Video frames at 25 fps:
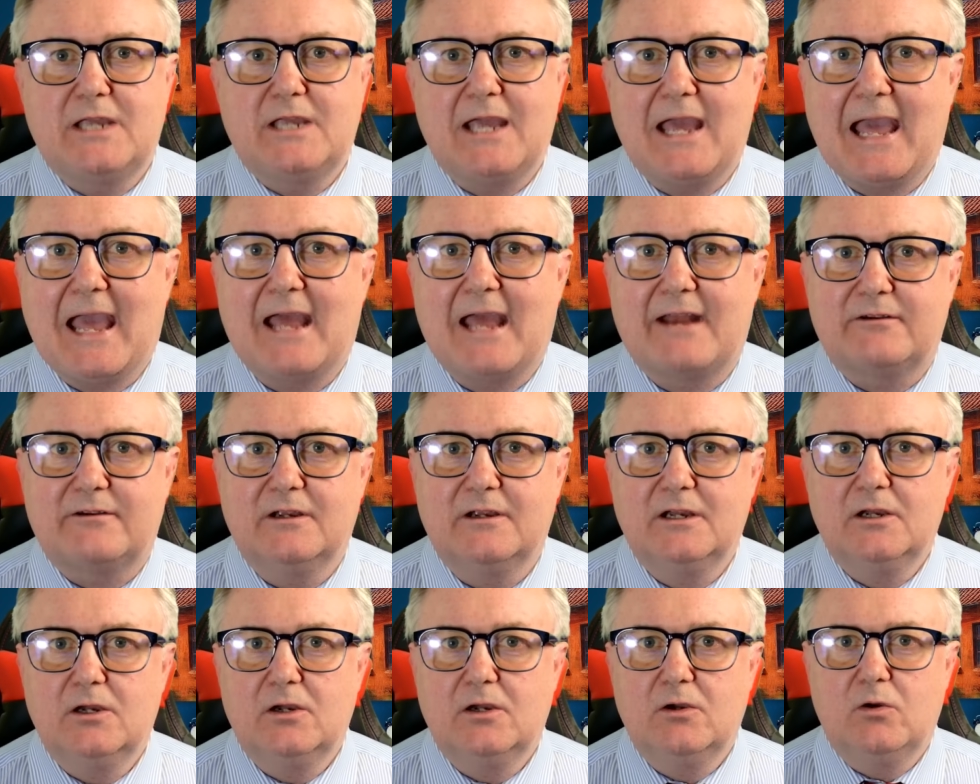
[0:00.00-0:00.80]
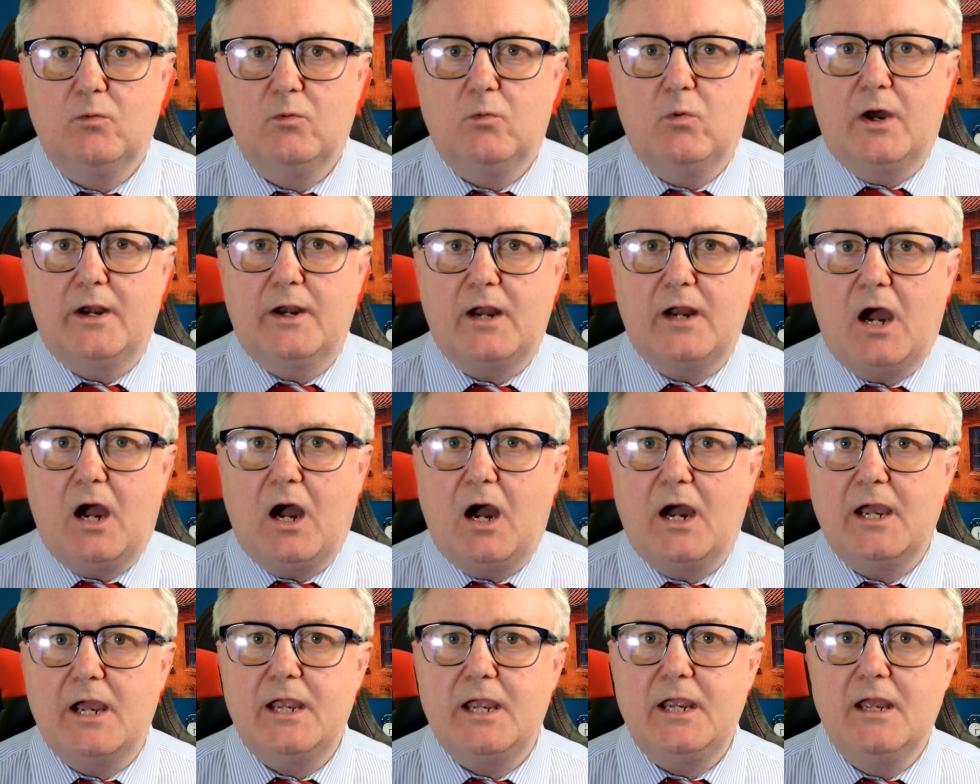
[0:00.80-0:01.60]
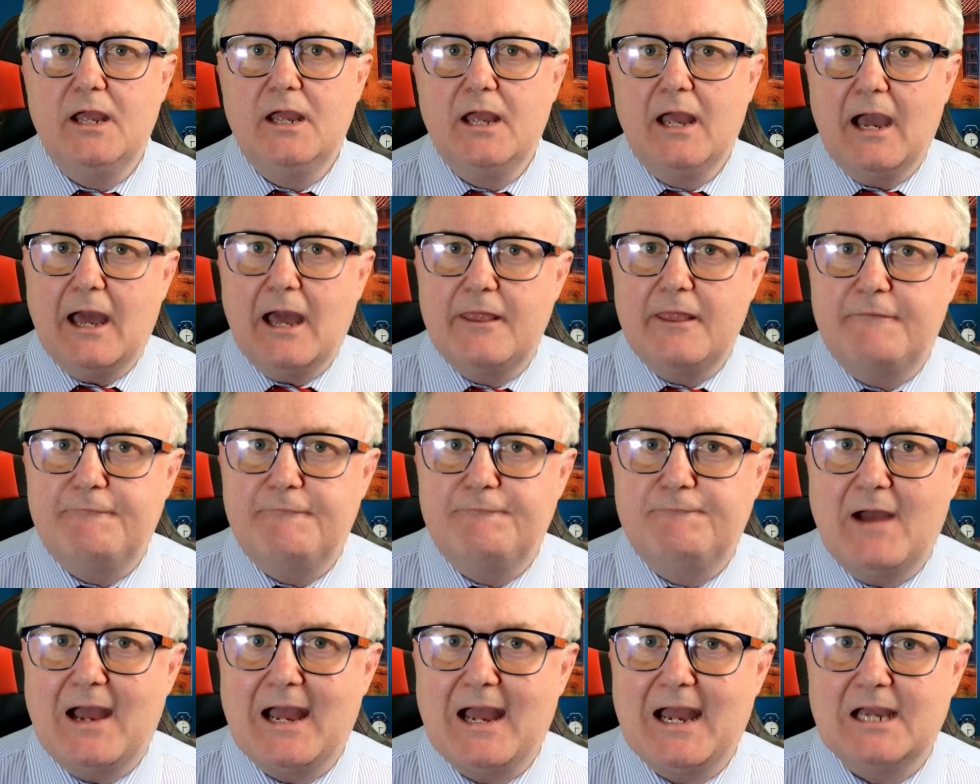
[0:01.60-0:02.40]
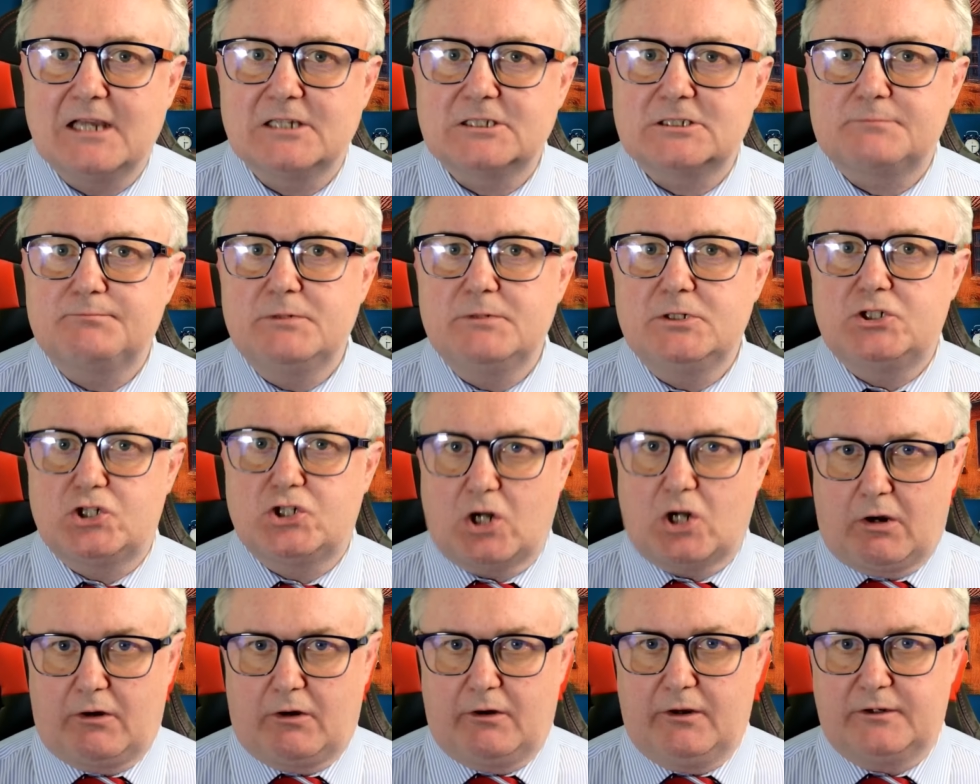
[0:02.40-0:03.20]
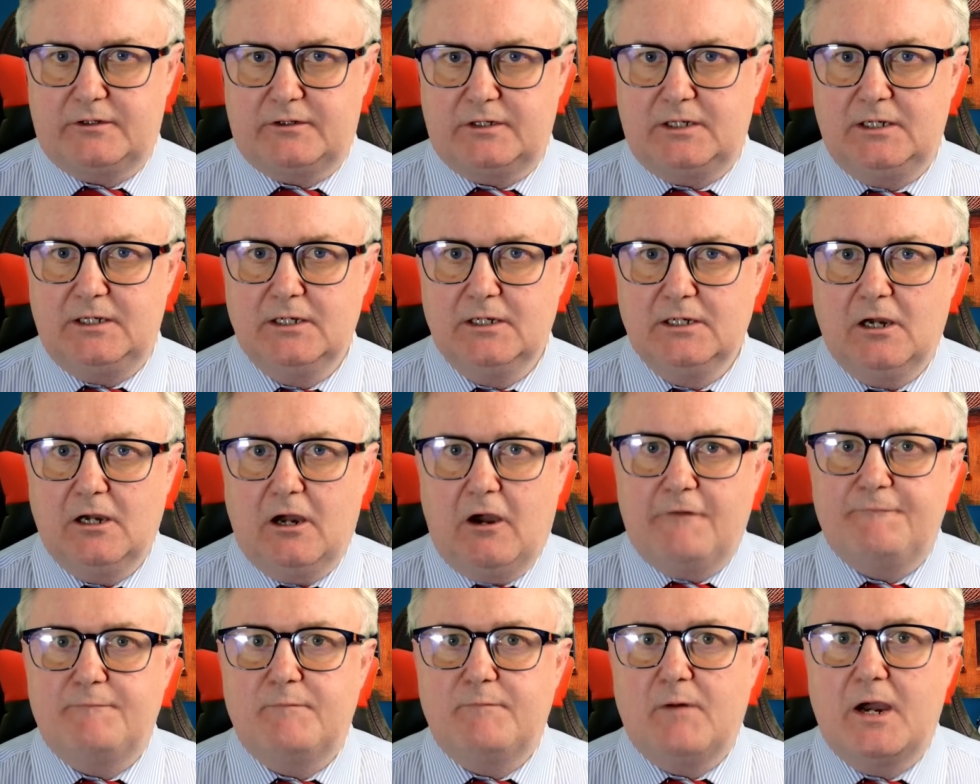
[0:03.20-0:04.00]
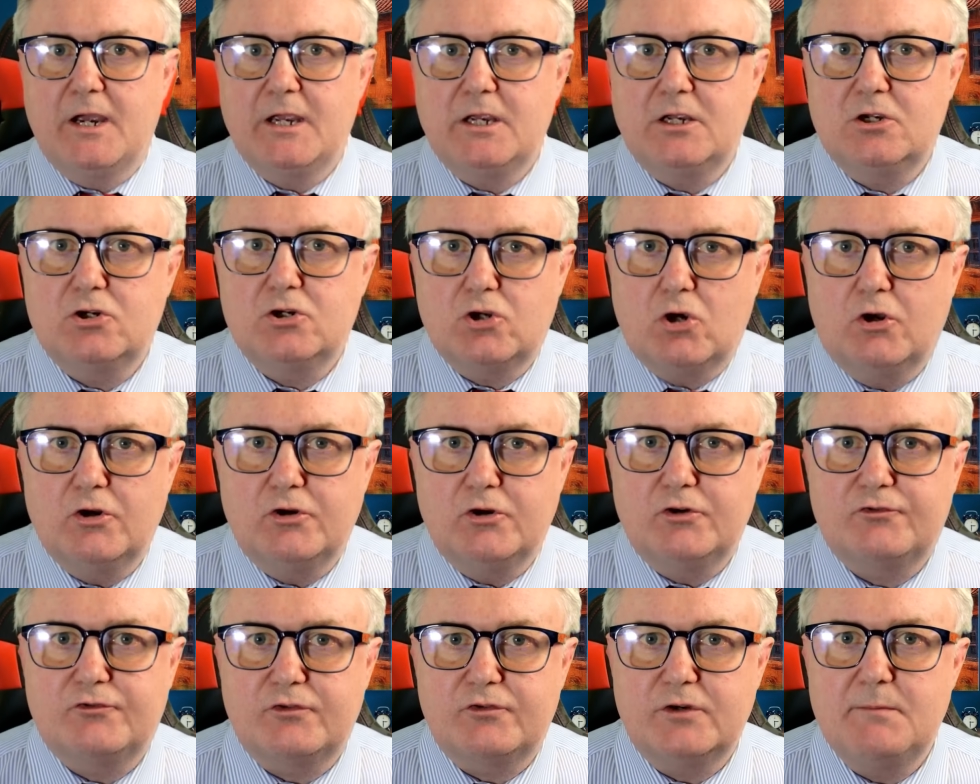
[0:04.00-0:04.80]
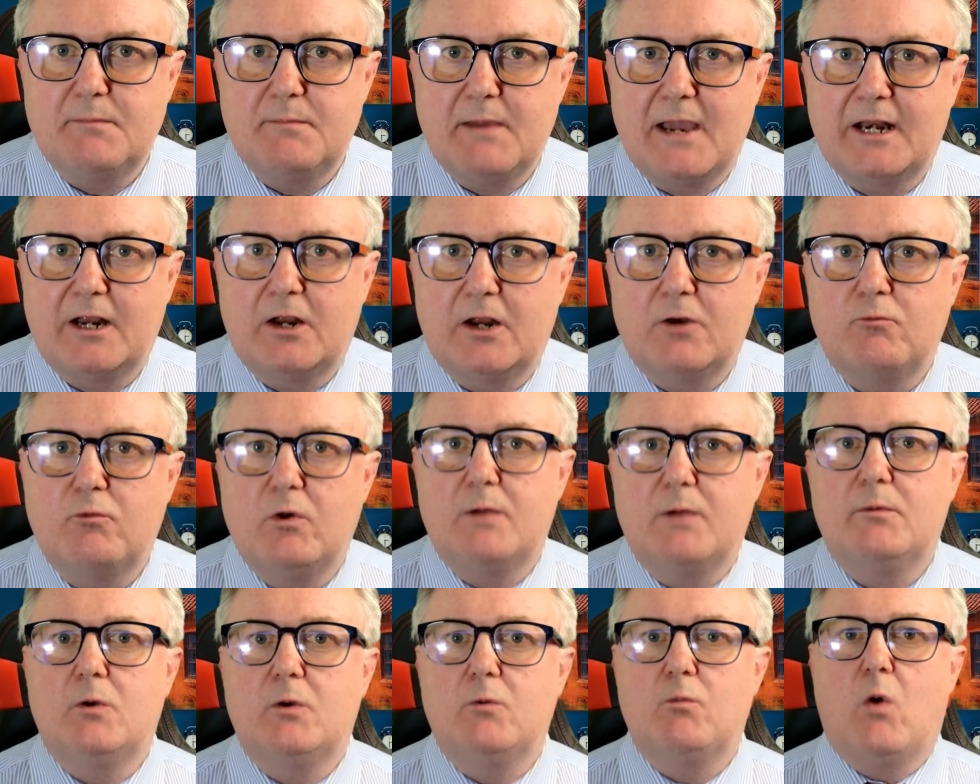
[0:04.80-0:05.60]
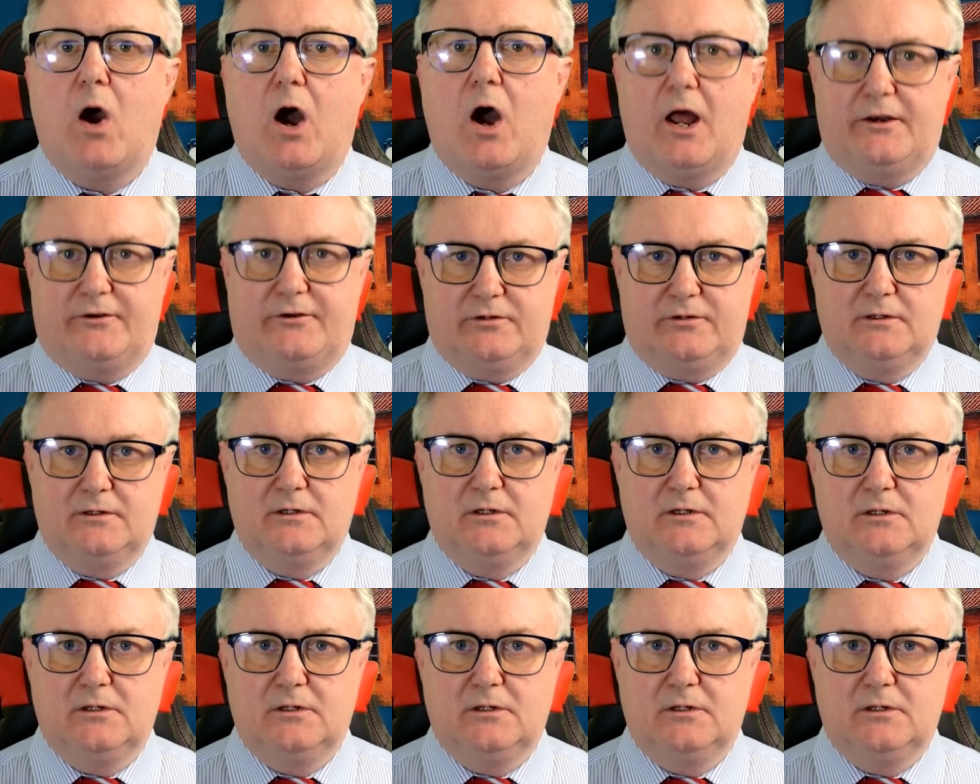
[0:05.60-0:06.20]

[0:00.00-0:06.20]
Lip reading: get what I and the vast majority of my countrymen and women want.